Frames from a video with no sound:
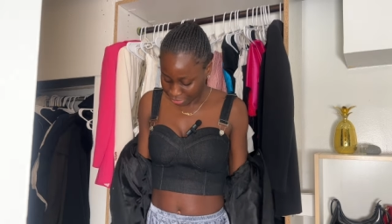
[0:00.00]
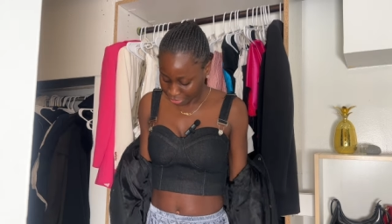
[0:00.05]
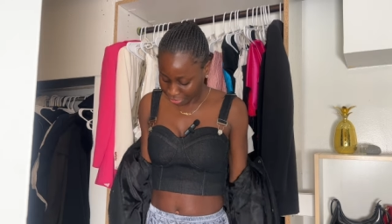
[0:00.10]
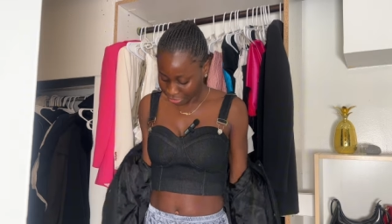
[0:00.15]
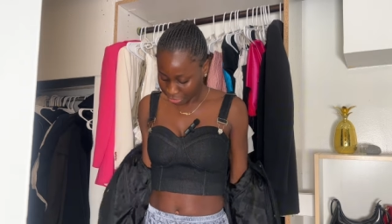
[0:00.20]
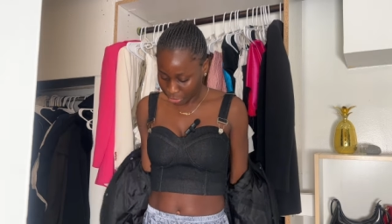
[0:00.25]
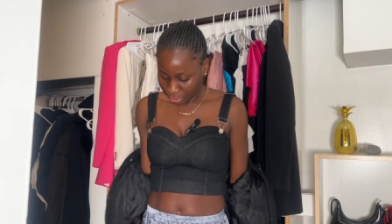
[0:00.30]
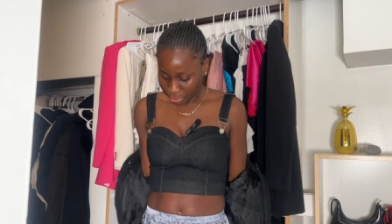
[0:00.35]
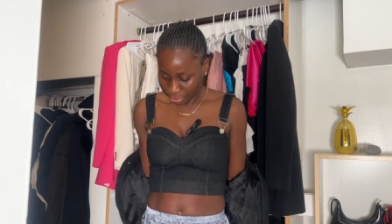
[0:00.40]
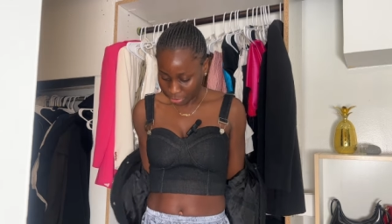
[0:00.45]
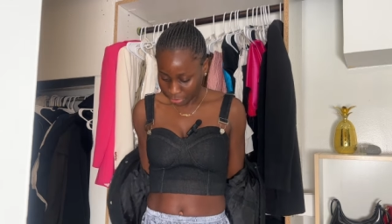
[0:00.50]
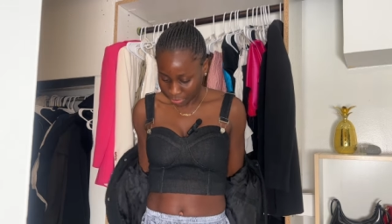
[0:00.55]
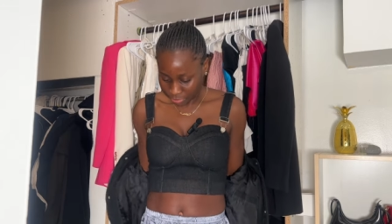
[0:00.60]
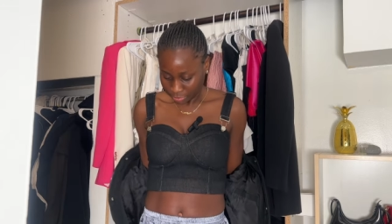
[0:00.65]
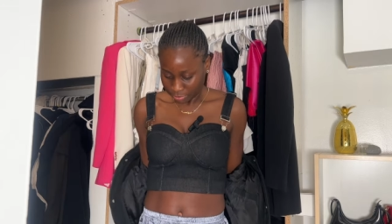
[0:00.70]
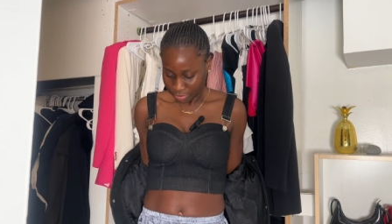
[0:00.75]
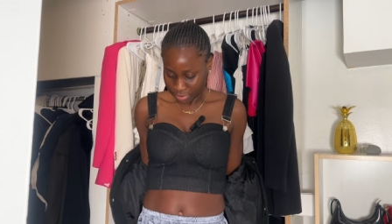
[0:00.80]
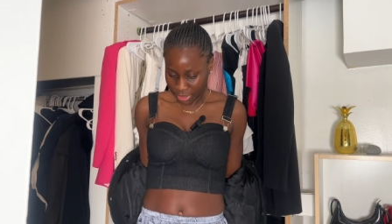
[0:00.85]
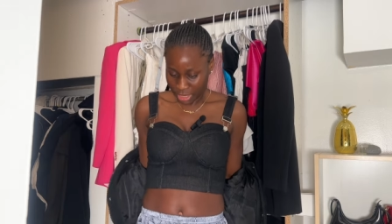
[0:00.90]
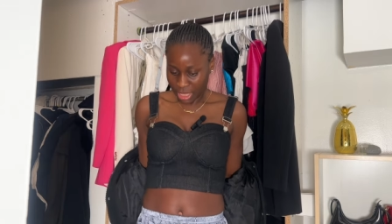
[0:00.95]
no
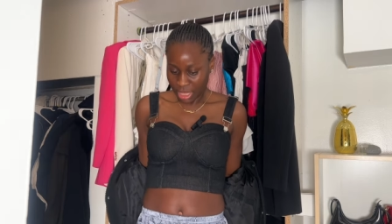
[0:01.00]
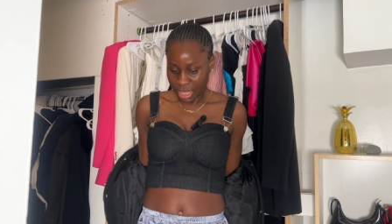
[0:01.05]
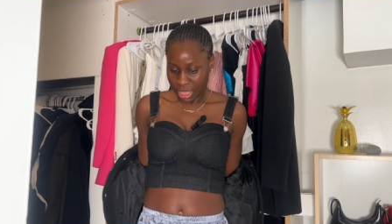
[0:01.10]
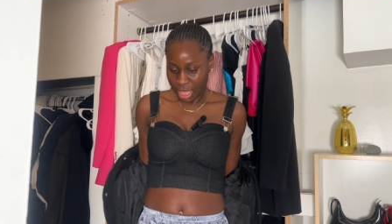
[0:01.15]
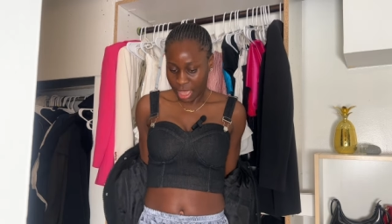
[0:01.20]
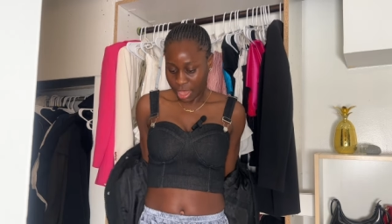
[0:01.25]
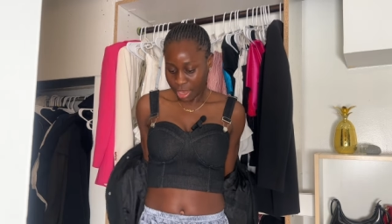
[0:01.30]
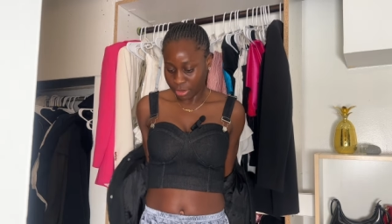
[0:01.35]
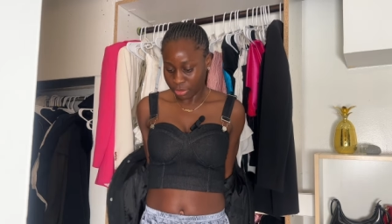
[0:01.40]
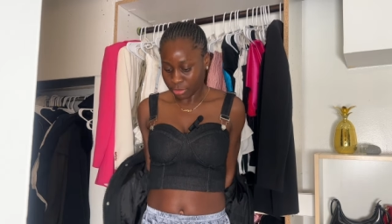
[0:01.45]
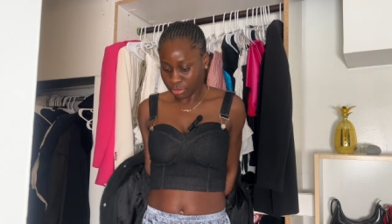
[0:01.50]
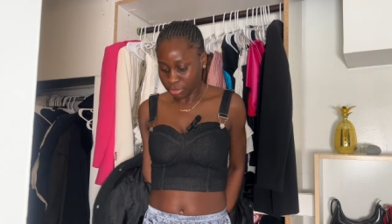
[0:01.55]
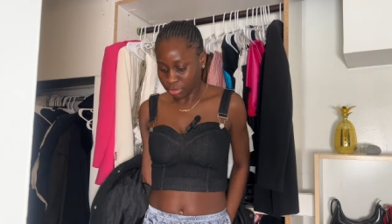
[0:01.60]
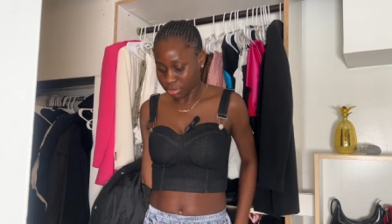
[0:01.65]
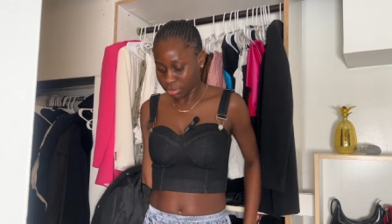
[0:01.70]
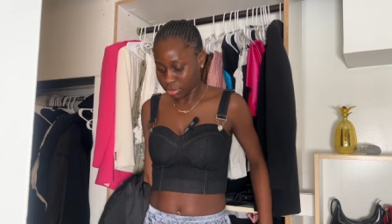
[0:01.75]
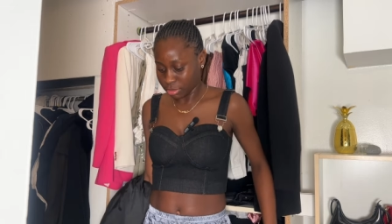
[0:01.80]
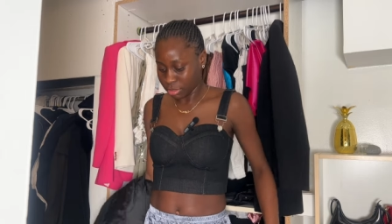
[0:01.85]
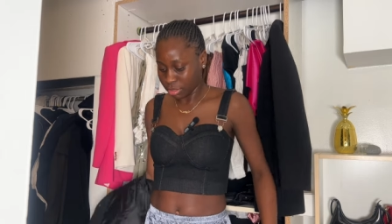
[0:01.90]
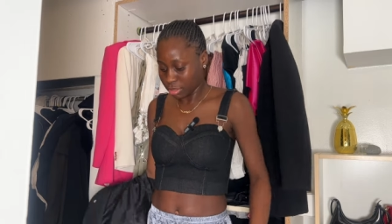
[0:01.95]
i don't
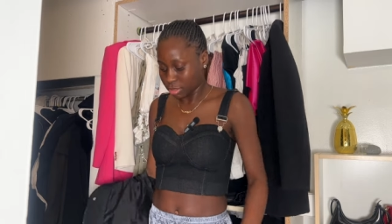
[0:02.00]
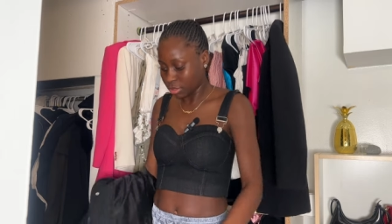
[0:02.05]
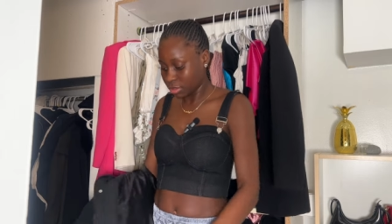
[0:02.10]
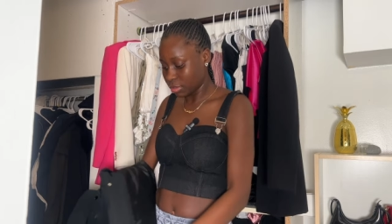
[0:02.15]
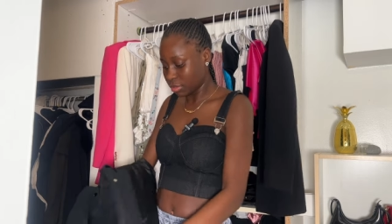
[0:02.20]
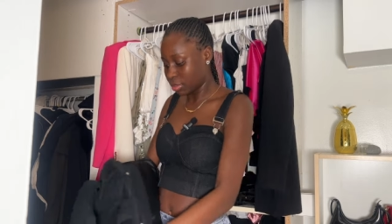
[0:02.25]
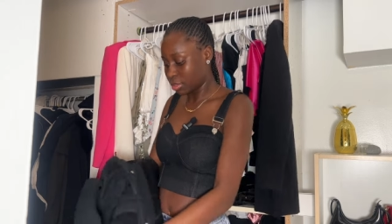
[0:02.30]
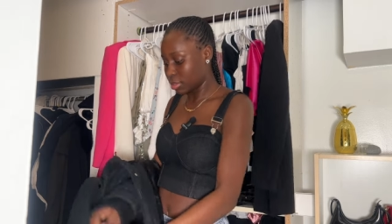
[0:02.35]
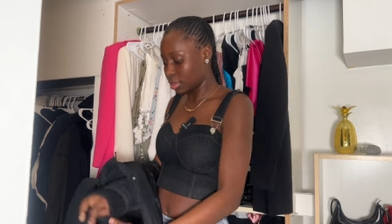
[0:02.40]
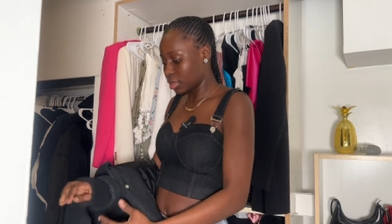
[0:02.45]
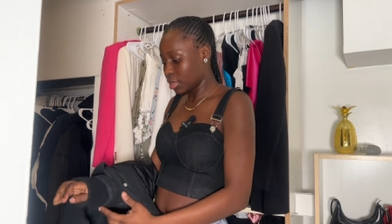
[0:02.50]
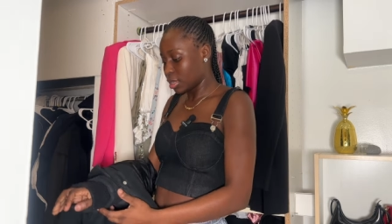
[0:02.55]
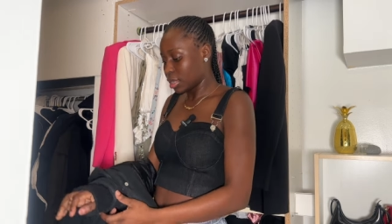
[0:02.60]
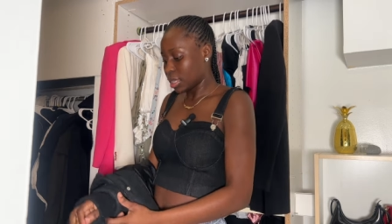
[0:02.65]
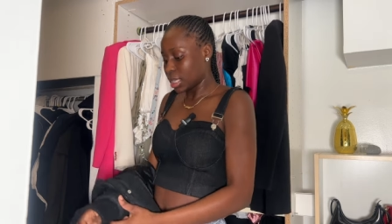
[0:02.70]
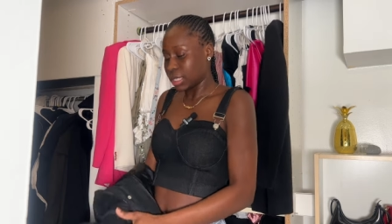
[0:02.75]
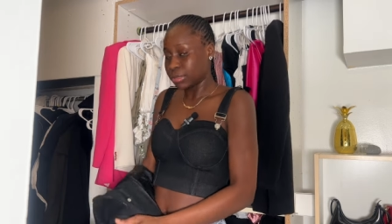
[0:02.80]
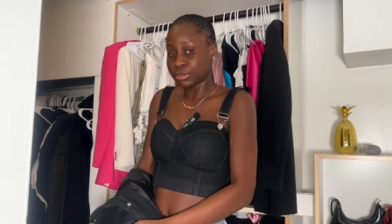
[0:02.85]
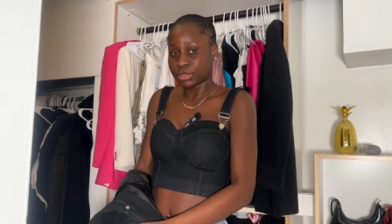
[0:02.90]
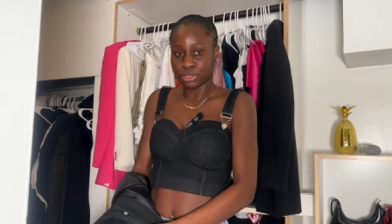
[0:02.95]

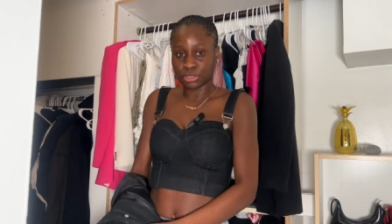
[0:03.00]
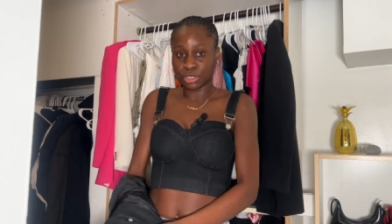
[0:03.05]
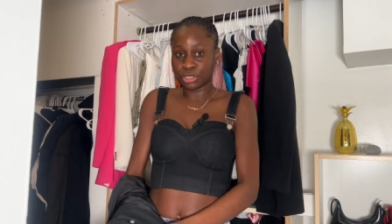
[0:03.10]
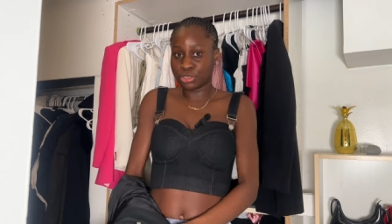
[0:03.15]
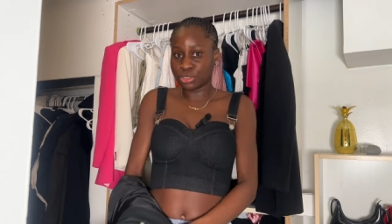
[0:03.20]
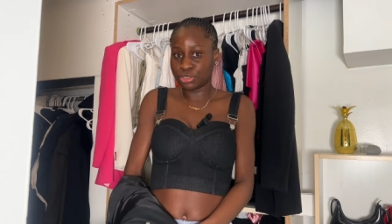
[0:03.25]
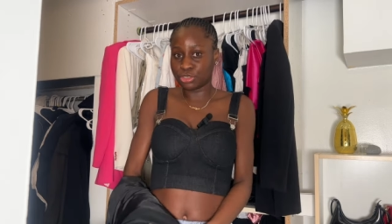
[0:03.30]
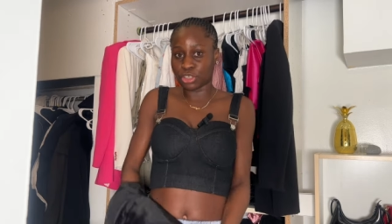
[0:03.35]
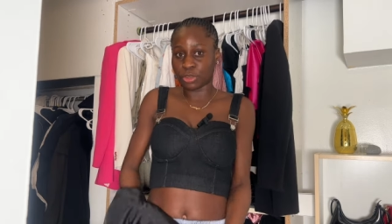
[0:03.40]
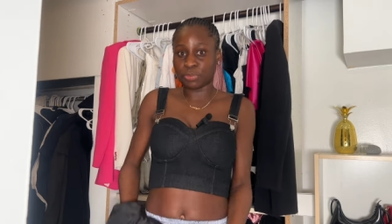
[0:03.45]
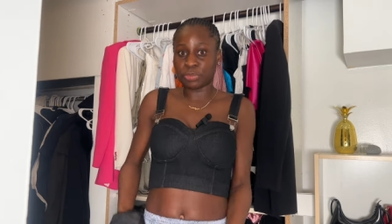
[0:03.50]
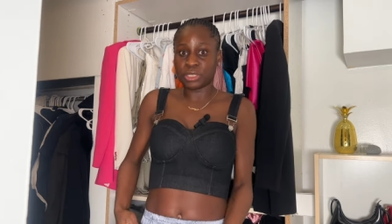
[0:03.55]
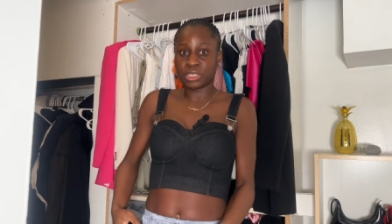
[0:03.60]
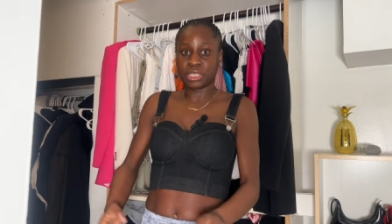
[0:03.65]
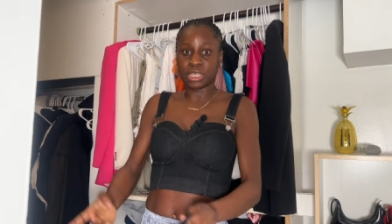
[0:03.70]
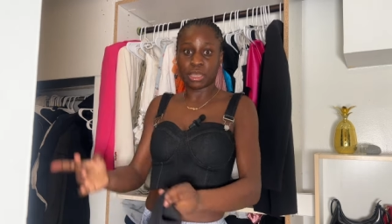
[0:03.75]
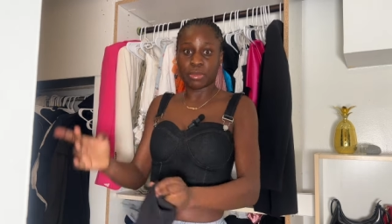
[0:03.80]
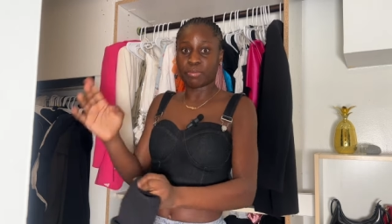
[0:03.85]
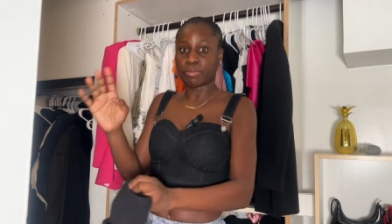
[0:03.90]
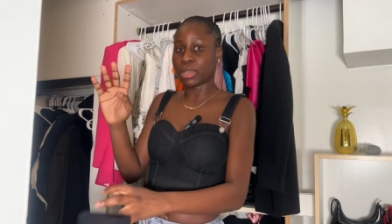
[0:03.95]
I'm just going to drop it
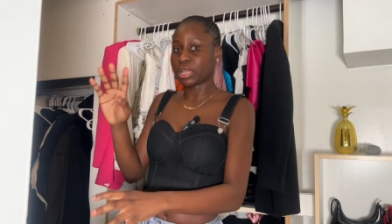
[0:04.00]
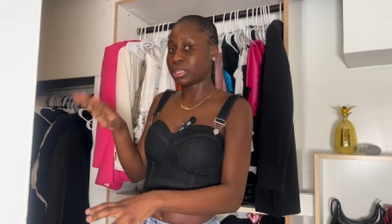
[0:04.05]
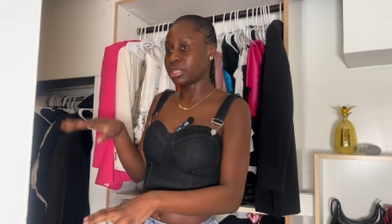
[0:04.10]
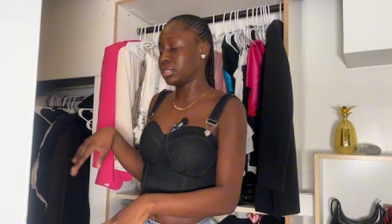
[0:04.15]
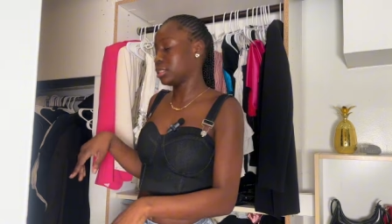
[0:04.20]
here and pack it